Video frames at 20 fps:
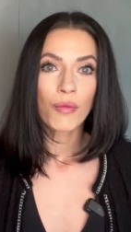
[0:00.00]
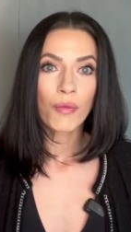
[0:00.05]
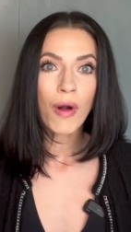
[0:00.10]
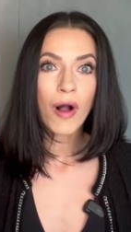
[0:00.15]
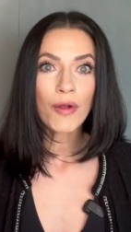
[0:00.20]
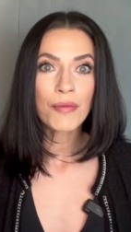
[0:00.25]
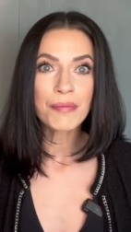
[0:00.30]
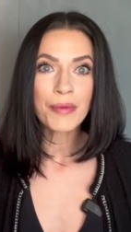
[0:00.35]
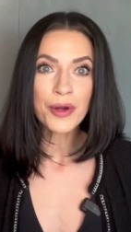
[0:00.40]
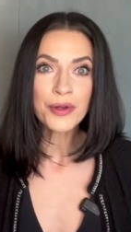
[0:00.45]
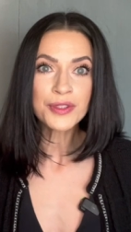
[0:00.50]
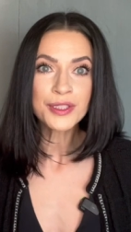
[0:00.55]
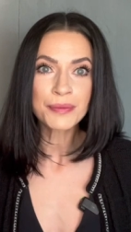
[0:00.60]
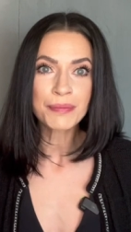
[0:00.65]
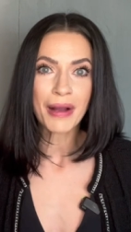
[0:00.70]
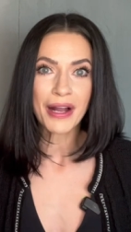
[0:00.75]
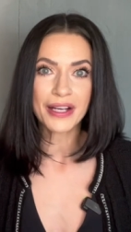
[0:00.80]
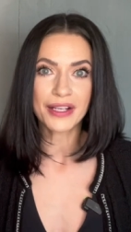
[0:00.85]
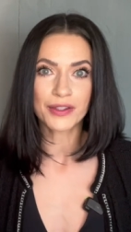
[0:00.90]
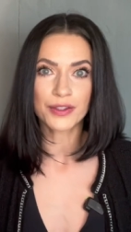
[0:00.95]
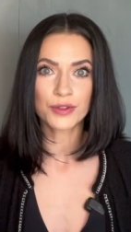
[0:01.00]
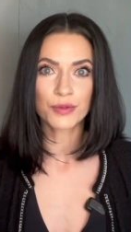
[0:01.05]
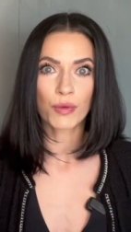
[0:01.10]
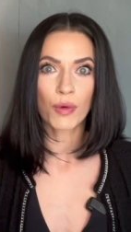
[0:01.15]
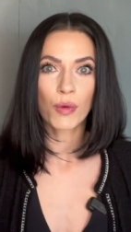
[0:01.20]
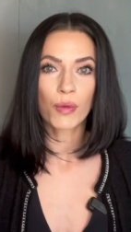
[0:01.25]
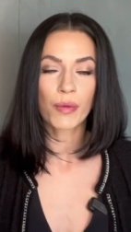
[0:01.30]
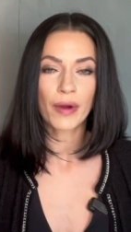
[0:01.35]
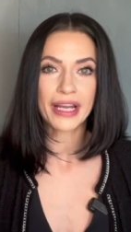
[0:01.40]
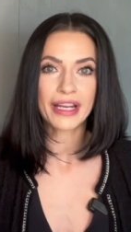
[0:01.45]
While most buyers
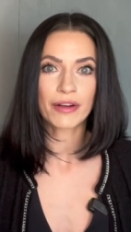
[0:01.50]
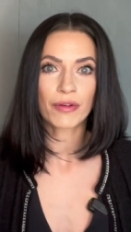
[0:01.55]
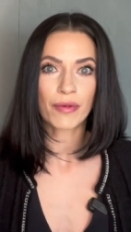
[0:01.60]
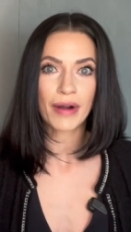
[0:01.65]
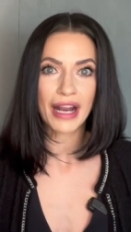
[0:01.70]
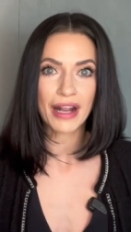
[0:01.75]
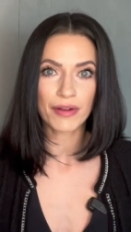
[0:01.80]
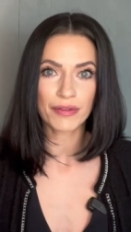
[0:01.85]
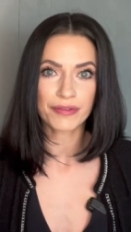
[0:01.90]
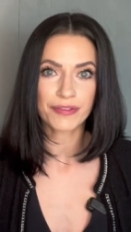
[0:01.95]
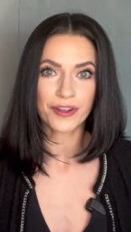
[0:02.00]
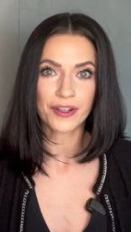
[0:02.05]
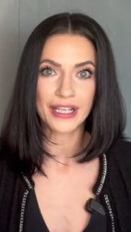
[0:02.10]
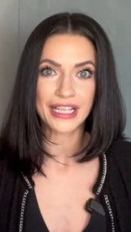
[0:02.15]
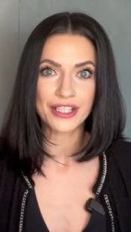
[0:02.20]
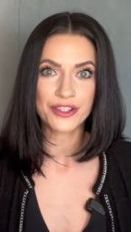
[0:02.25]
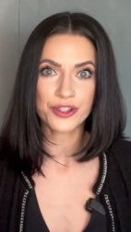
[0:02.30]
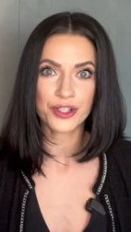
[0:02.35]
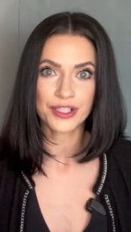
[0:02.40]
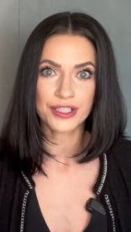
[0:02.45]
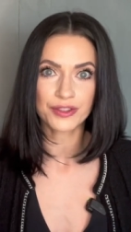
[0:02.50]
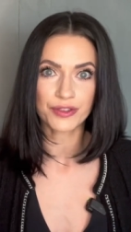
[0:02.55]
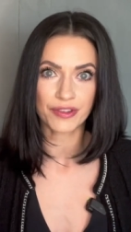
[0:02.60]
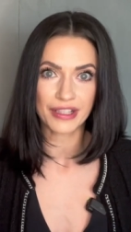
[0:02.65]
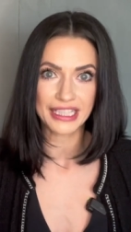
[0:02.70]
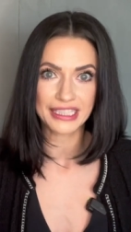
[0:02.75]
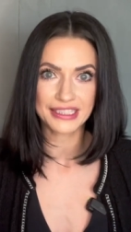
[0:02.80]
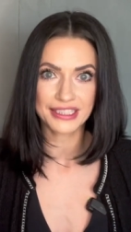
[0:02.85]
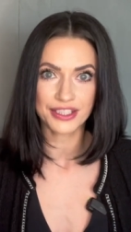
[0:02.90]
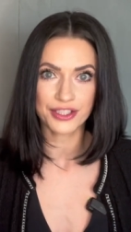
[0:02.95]
will wait around for interest
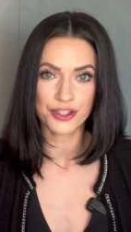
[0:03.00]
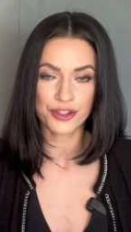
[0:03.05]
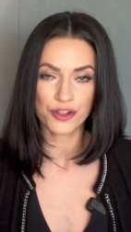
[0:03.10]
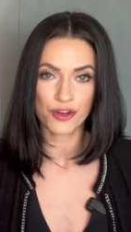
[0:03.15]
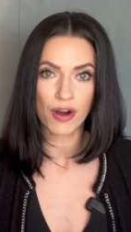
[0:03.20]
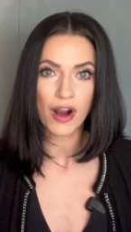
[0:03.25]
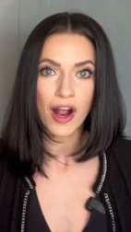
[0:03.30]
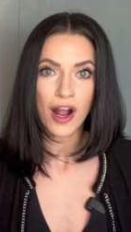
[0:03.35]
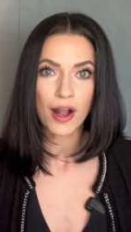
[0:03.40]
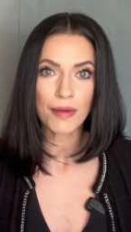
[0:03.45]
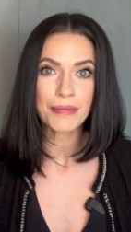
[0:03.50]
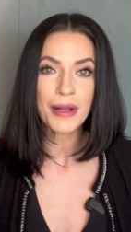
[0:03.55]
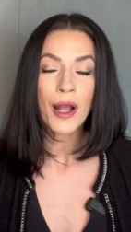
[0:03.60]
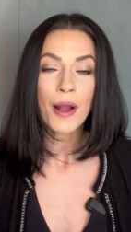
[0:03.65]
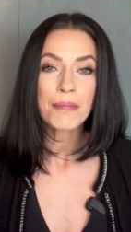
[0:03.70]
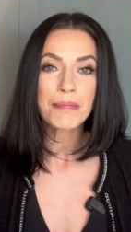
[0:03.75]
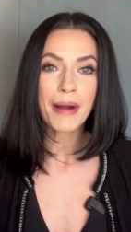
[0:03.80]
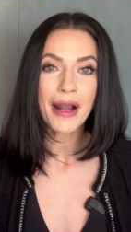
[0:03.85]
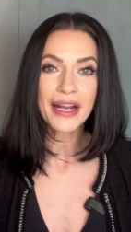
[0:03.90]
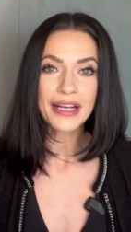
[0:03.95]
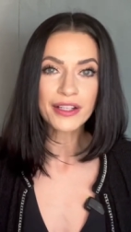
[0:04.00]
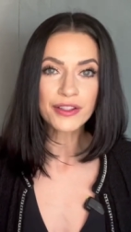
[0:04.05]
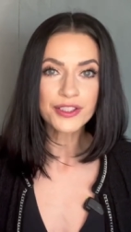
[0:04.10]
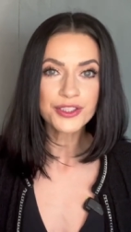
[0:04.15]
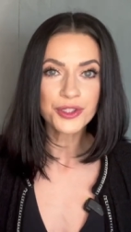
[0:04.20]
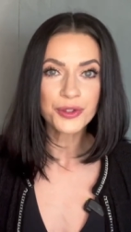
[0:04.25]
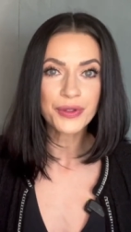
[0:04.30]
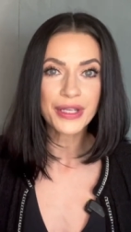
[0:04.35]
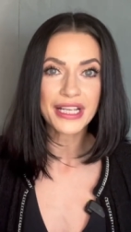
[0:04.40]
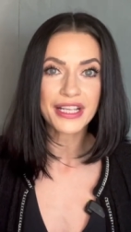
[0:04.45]
rates to drop,
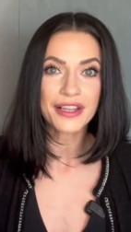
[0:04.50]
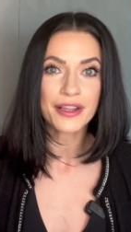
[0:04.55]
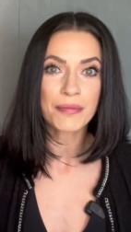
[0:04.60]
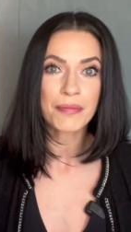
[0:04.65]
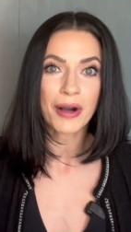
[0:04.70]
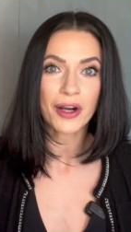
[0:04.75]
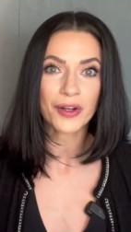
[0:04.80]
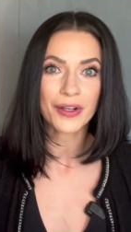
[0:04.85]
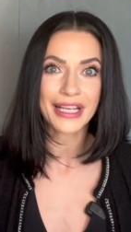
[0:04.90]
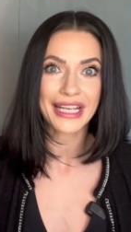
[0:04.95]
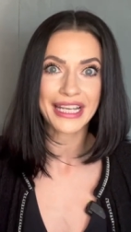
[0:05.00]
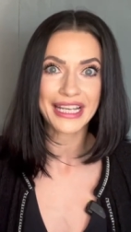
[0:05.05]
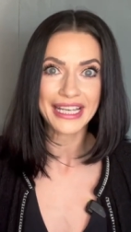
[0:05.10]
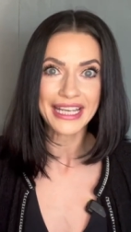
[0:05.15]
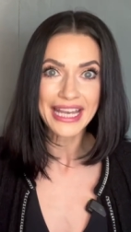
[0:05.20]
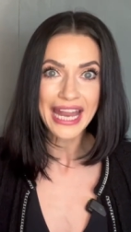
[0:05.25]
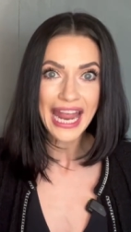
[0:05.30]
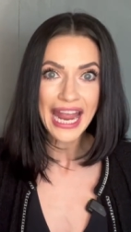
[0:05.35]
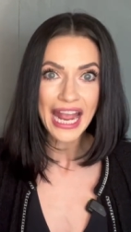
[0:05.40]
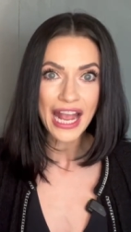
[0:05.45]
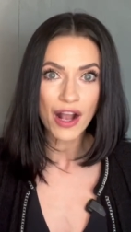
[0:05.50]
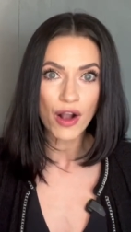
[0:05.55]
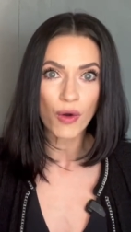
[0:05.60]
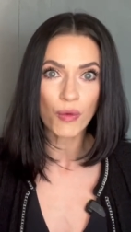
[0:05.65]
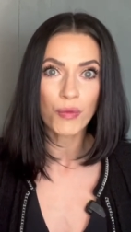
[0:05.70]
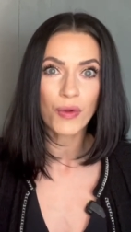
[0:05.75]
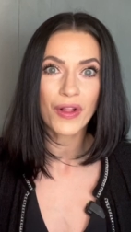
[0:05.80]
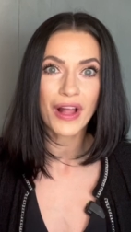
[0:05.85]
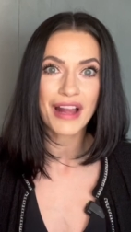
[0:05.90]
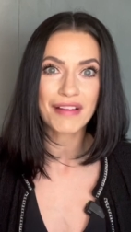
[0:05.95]
buyers who get in the market now
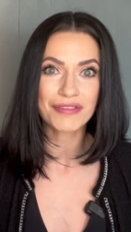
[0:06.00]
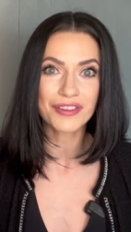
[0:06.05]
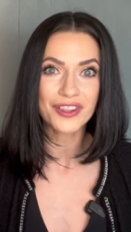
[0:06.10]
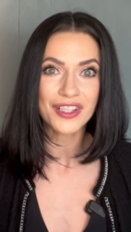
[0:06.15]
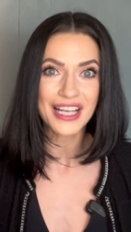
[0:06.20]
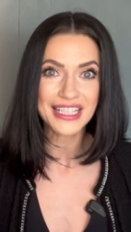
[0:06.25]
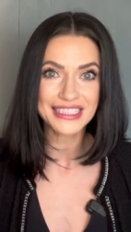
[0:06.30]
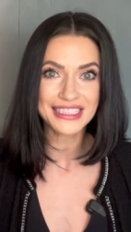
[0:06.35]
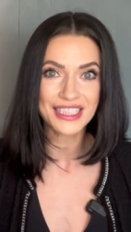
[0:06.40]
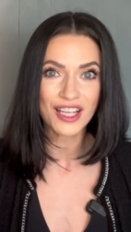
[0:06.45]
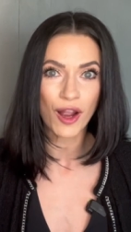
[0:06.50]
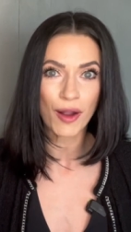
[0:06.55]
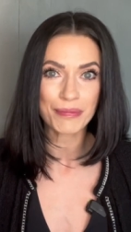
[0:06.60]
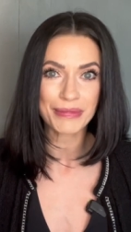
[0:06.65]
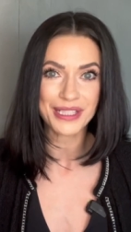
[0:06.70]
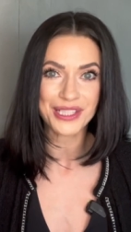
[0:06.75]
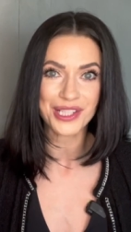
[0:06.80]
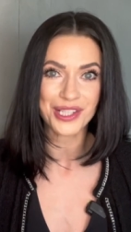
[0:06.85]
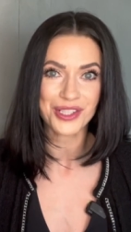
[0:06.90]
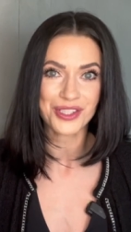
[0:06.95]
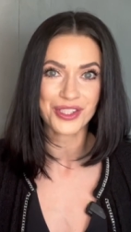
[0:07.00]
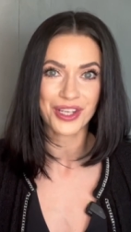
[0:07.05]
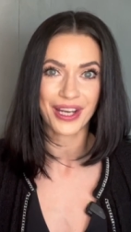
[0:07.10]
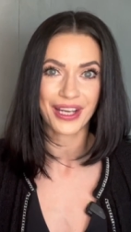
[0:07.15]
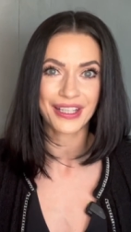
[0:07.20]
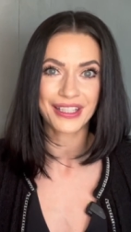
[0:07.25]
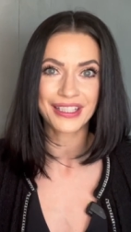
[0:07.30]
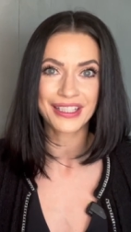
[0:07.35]
will have less competition.